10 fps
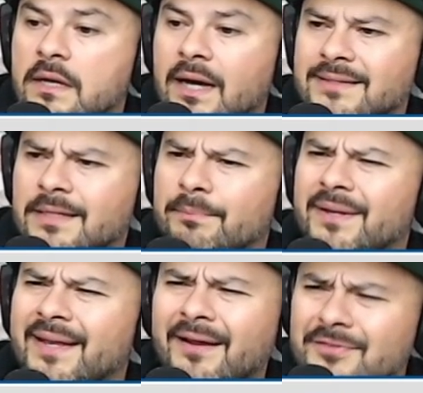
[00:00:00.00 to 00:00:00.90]
I was like, but
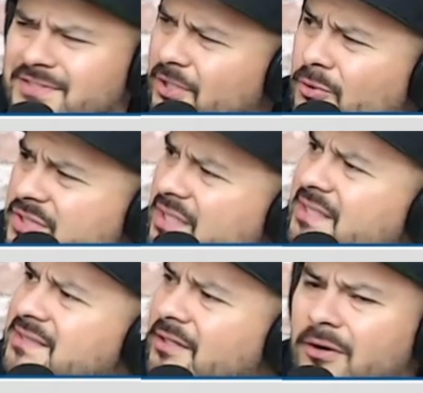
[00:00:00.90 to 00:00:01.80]
never
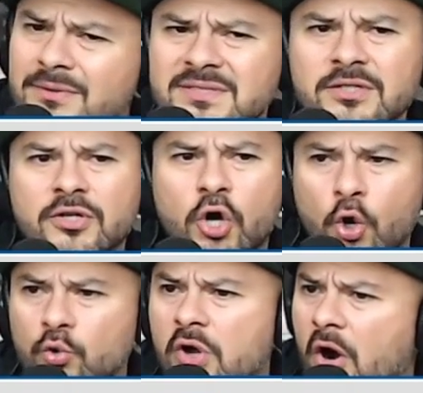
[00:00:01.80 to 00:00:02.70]
socialists. They're always the
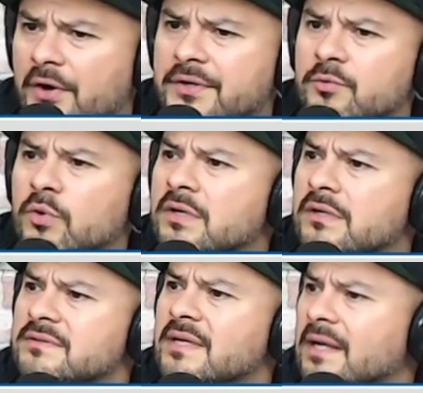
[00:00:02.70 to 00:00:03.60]
cold-hearted ones that